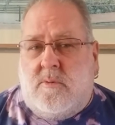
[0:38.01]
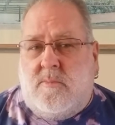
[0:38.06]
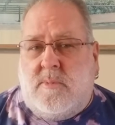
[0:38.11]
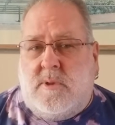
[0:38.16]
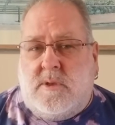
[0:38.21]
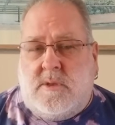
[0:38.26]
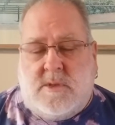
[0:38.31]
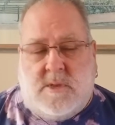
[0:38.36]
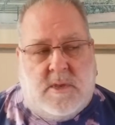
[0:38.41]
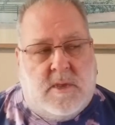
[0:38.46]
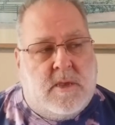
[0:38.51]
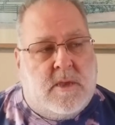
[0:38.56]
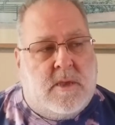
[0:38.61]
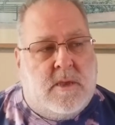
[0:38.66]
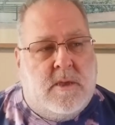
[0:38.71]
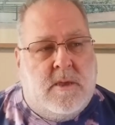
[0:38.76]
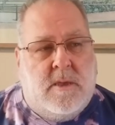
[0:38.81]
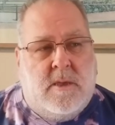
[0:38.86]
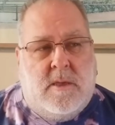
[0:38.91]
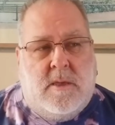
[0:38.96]
music,
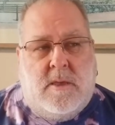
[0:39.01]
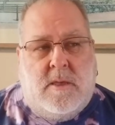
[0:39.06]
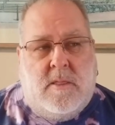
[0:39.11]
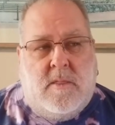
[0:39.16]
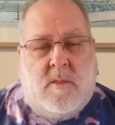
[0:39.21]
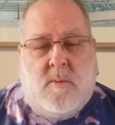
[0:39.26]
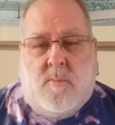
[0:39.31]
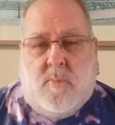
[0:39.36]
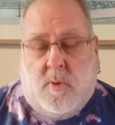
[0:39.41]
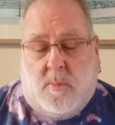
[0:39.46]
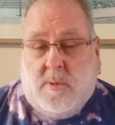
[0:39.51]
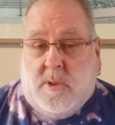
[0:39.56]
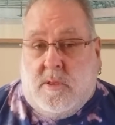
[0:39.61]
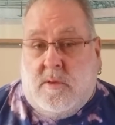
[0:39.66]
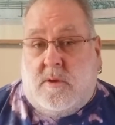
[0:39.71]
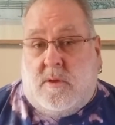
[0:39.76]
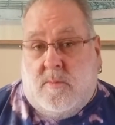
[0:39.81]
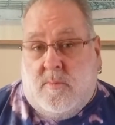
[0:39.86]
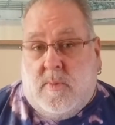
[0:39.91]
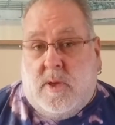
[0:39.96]
then probably you
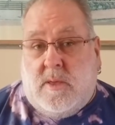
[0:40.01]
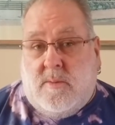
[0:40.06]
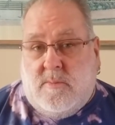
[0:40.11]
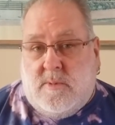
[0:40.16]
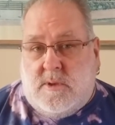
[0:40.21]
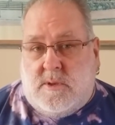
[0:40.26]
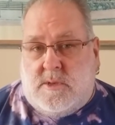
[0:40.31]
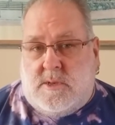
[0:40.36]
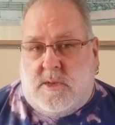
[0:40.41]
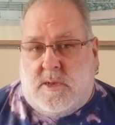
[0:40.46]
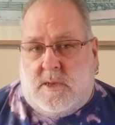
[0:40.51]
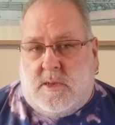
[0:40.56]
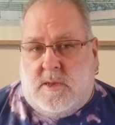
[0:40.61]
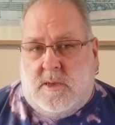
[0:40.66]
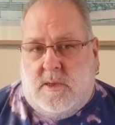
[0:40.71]
can make music.